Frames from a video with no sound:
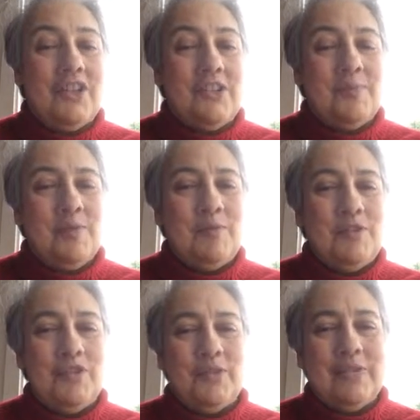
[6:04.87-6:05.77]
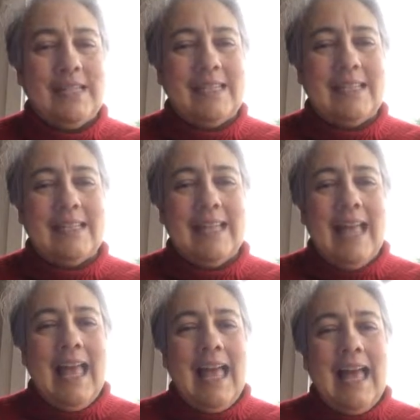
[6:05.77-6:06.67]
I hope you enjoyed it.
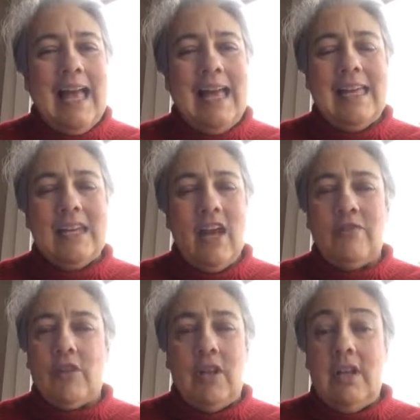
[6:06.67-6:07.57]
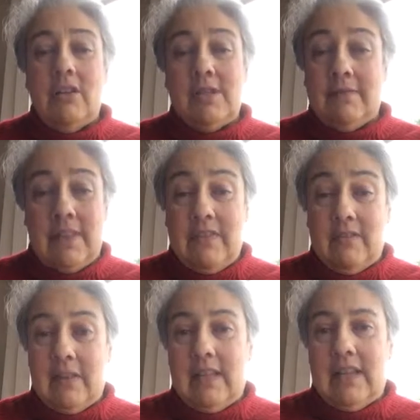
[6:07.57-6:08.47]
And I've got loads of
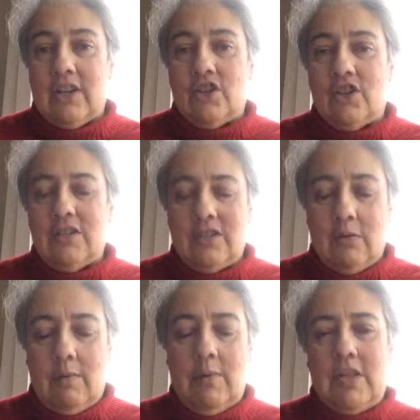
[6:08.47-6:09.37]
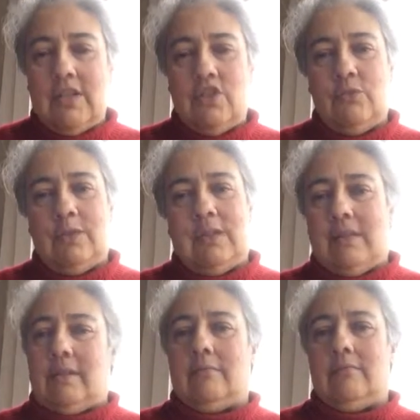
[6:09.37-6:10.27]
other collections, so I might do
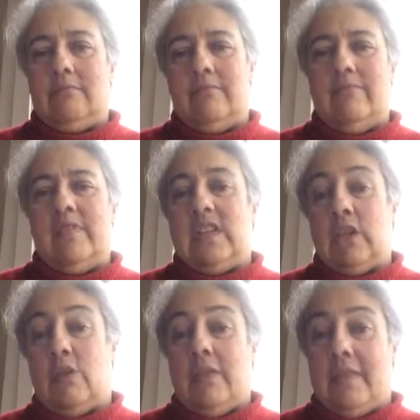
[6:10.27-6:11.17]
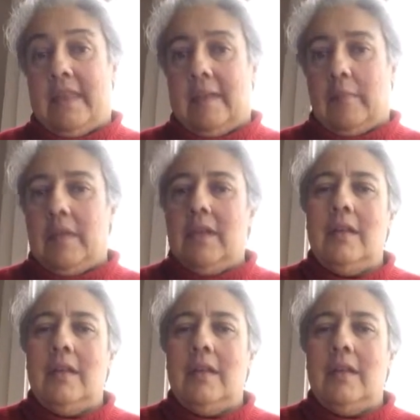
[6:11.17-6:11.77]
another video on them.